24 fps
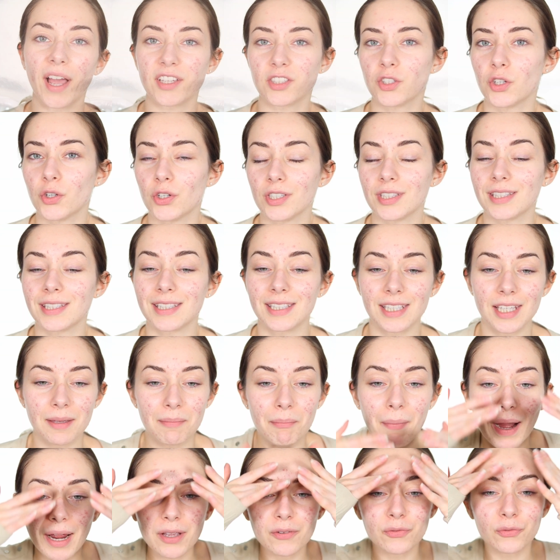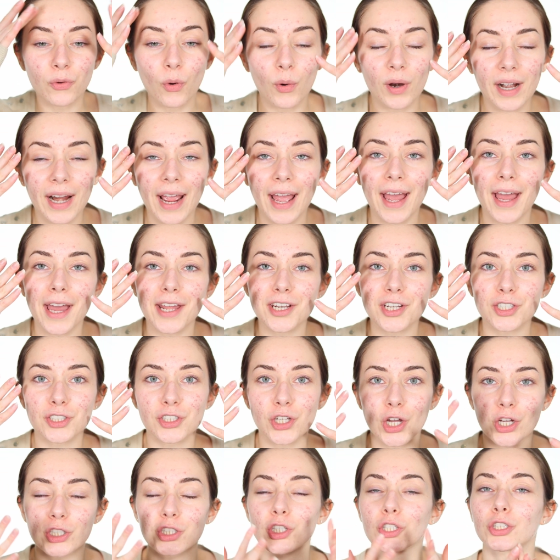as you could see, my forehead
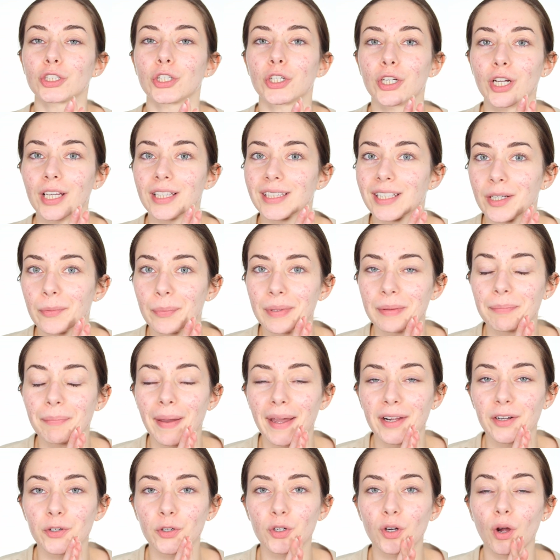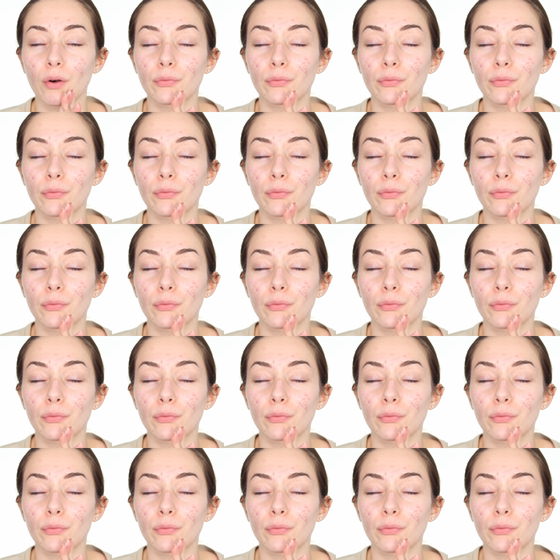does look a little bit better.